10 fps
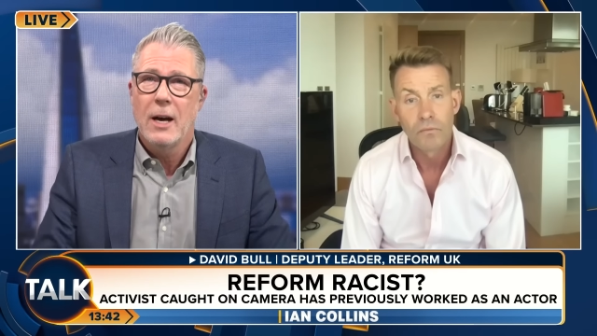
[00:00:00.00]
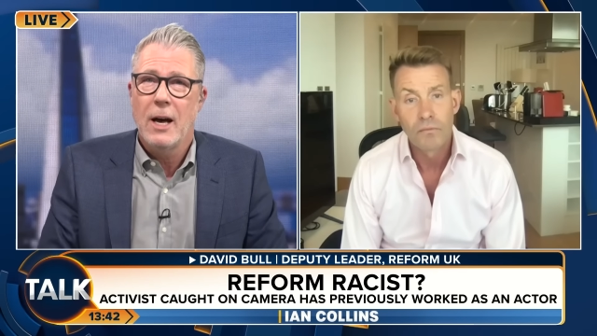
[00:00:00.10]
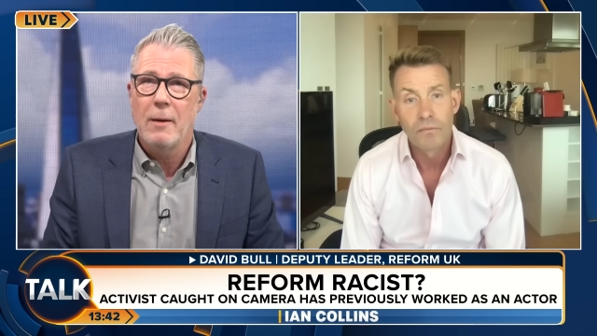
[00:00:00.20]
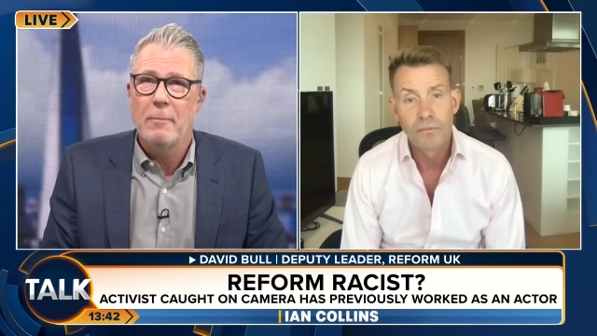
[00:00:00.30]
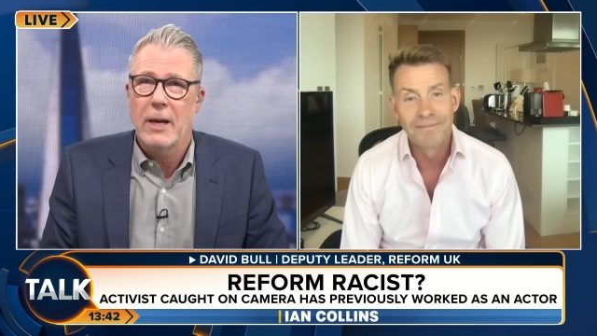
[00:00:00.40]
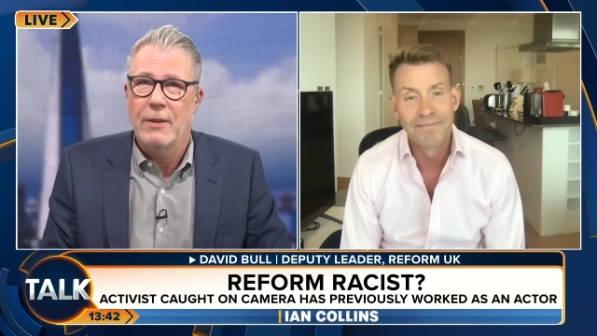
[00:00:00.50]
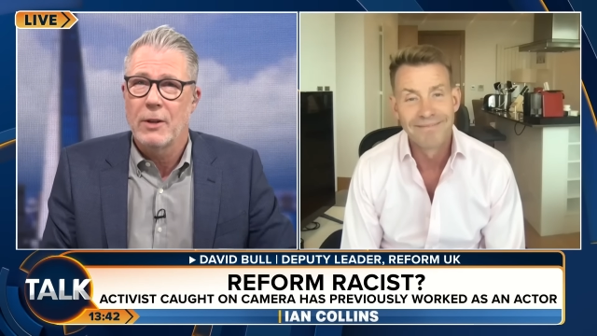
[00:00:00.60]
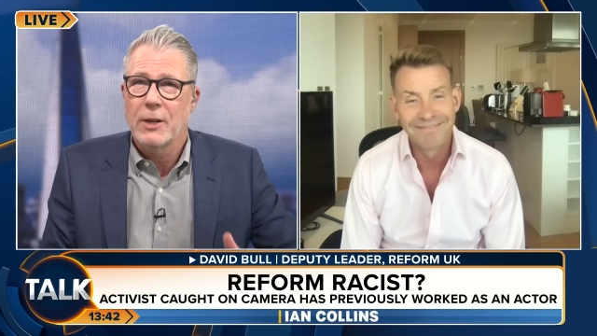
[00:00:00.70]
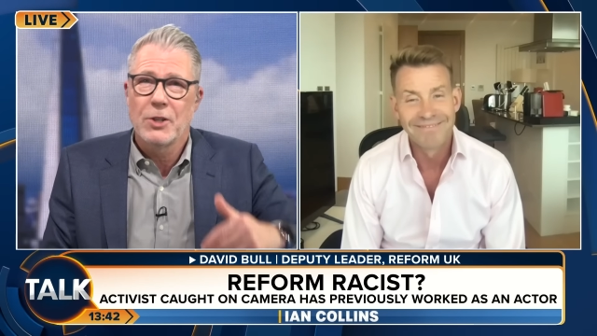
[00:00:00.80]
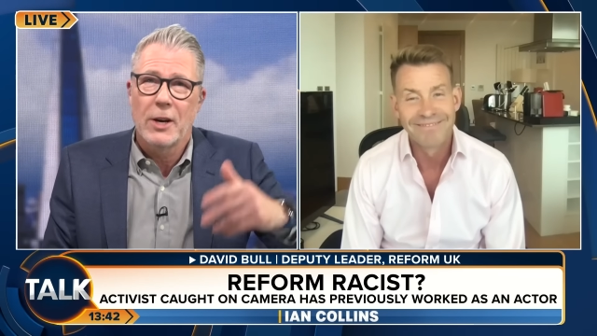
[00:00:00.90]
Speaker 1: um, even
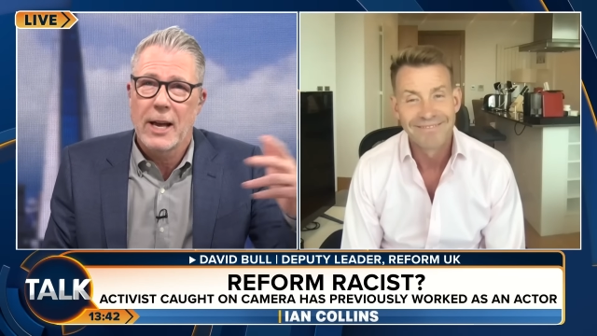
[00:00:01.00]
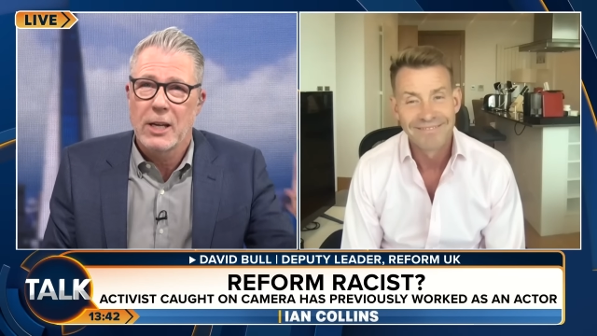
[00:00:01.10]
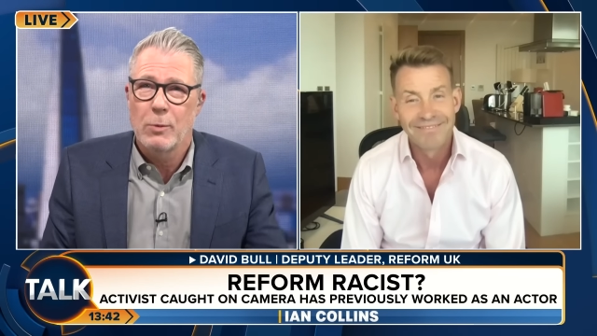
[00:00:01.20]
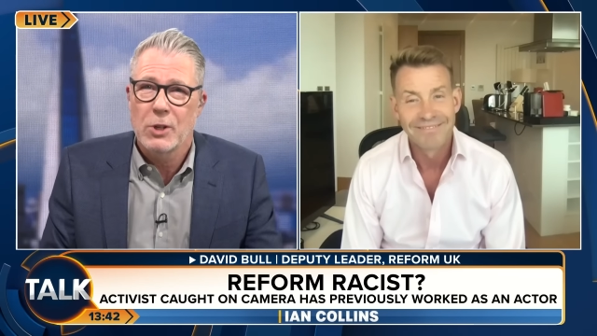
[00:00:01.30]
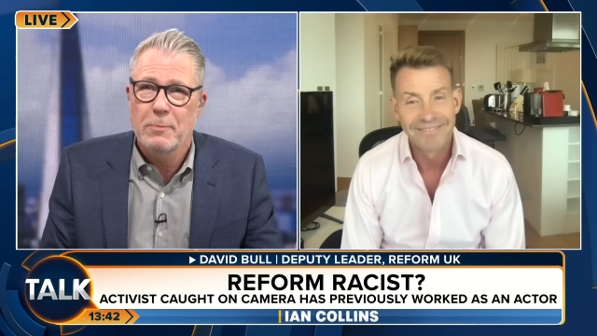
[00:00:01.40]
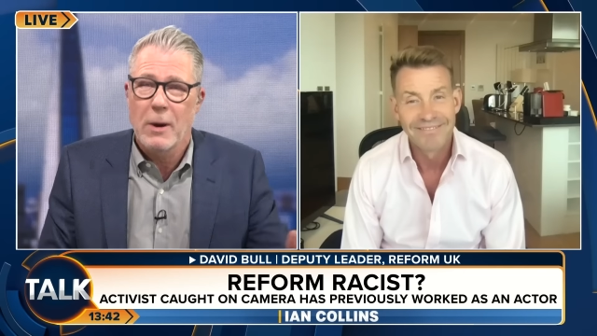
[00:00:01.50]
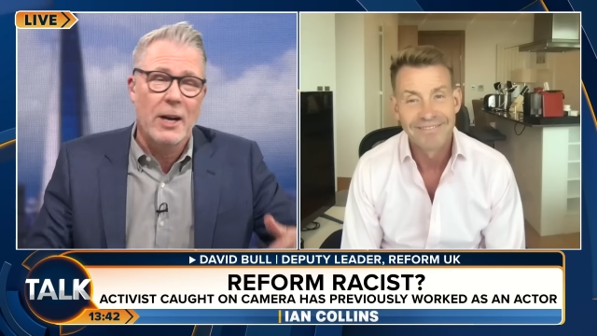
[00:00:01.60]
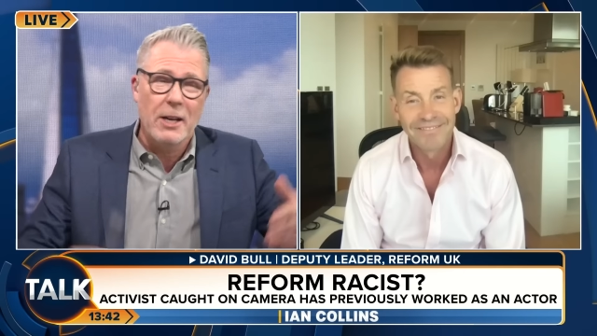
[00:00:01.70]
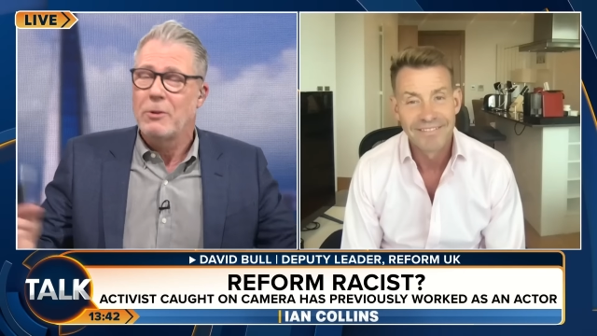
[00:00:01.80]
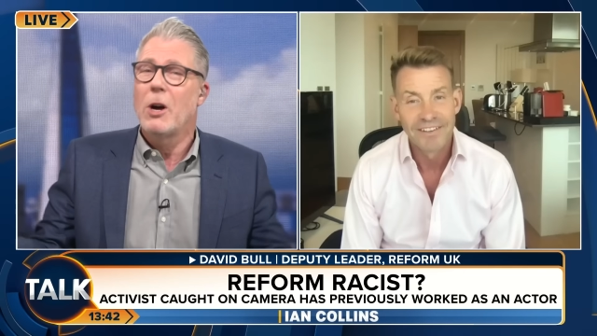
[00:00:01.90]
though it's not how you would spit. I don't